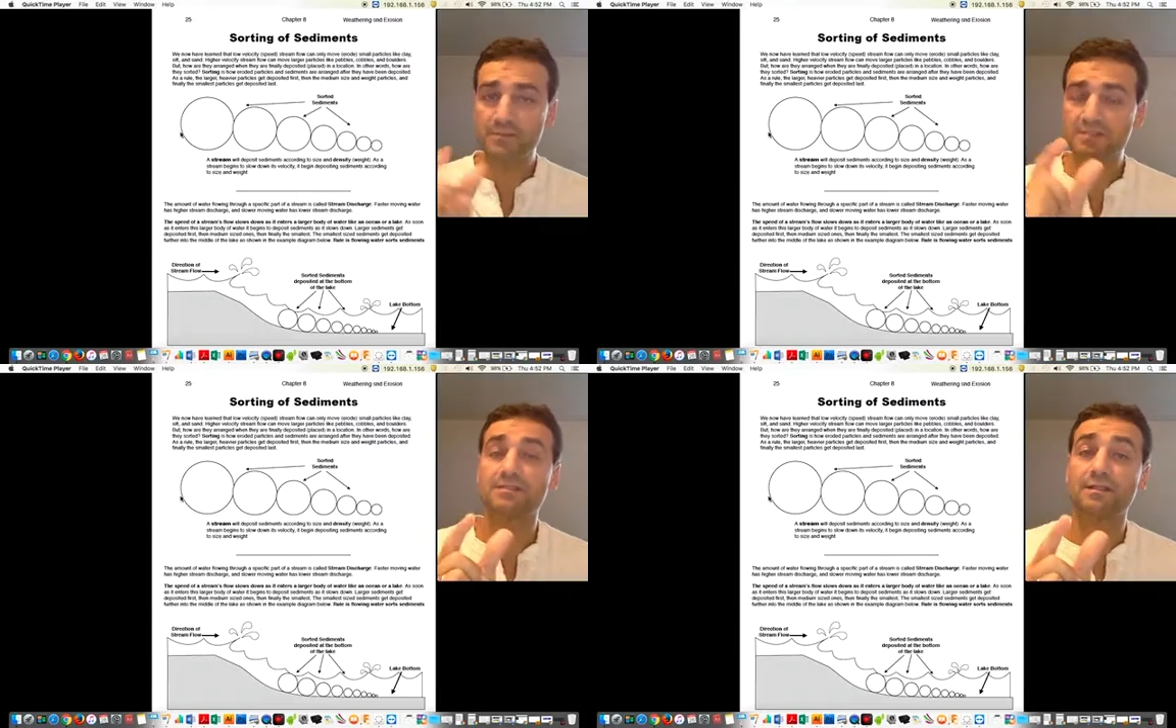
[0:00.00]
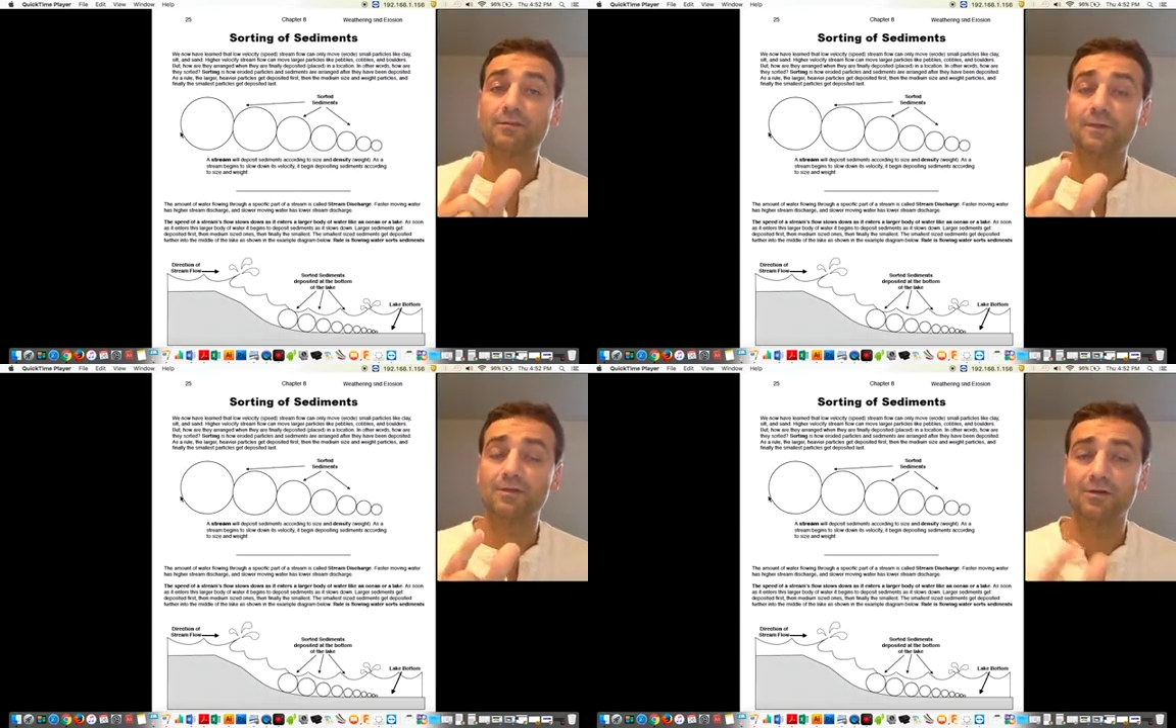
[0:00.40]
but just a little
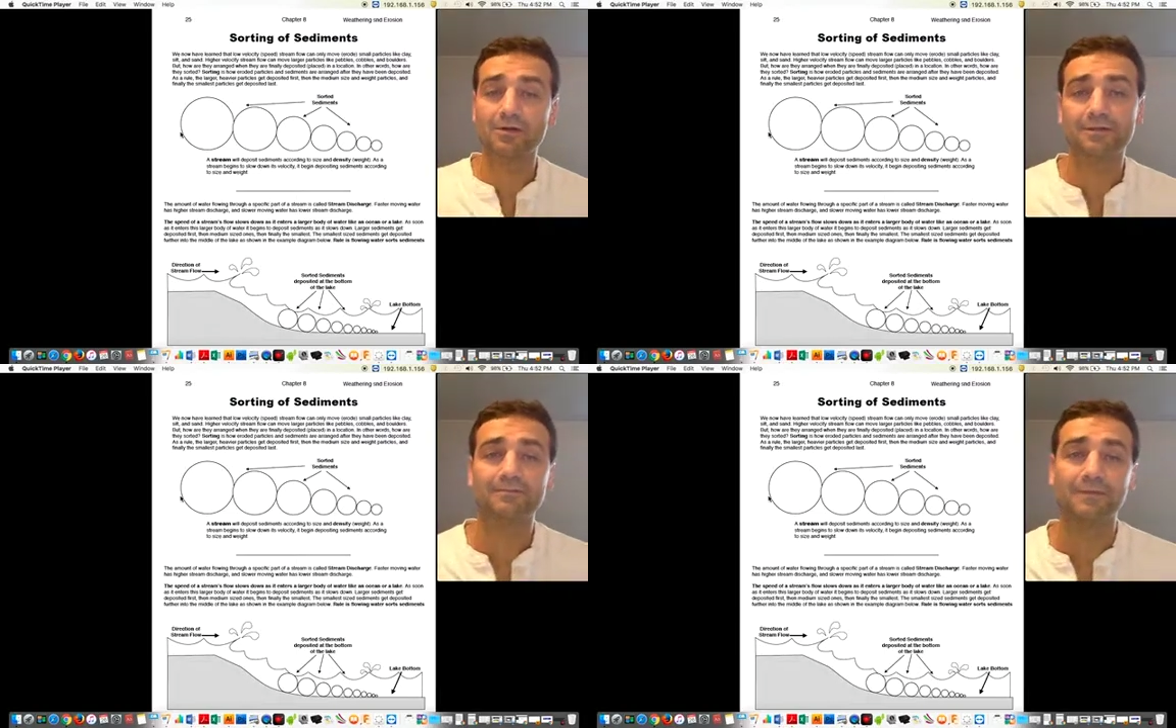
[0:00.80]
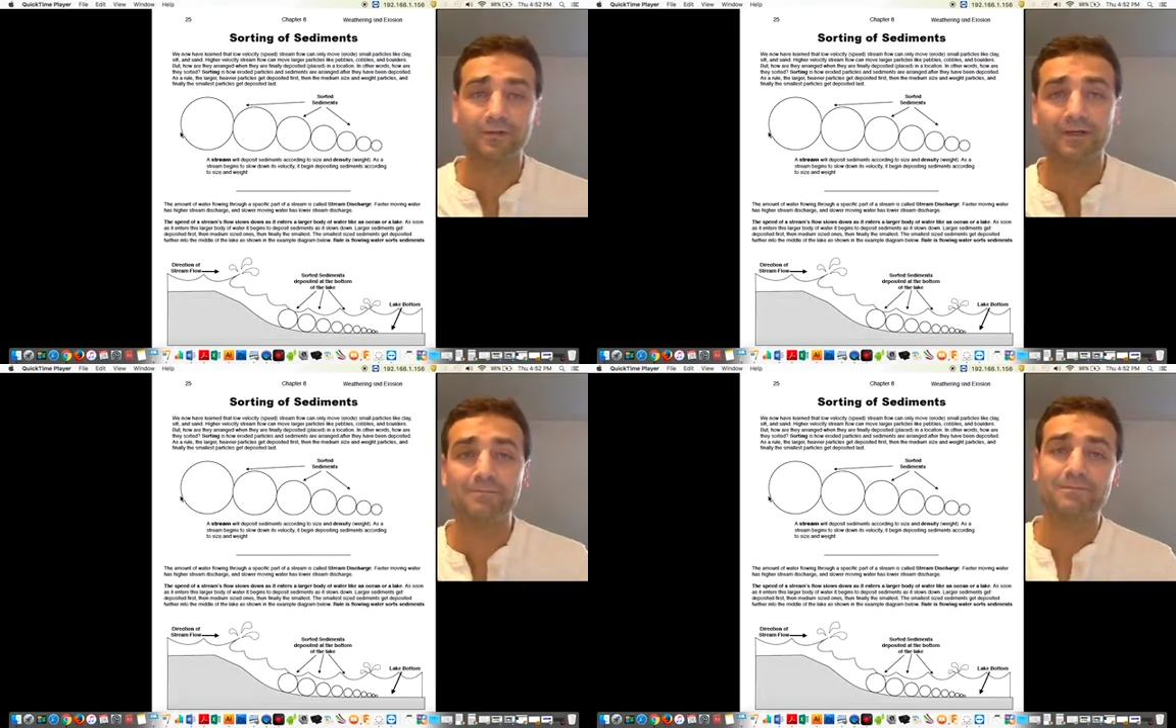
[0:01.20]
bit longer. All
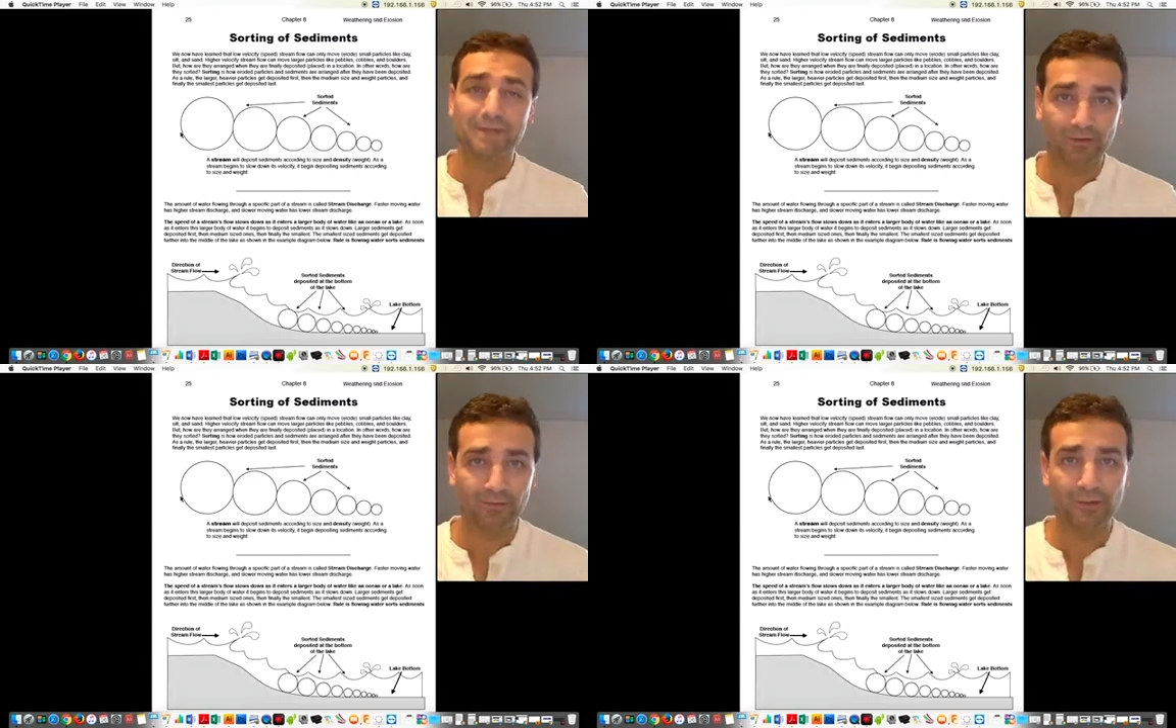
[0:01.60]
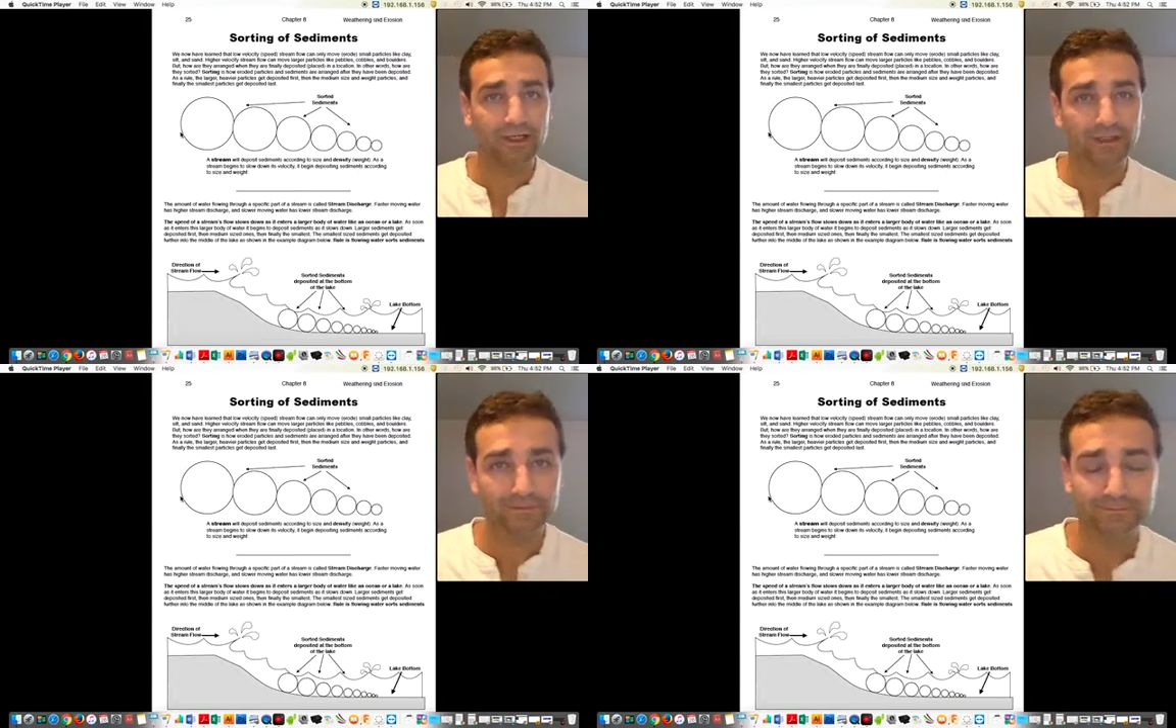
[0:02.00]
right, but that'll be okay.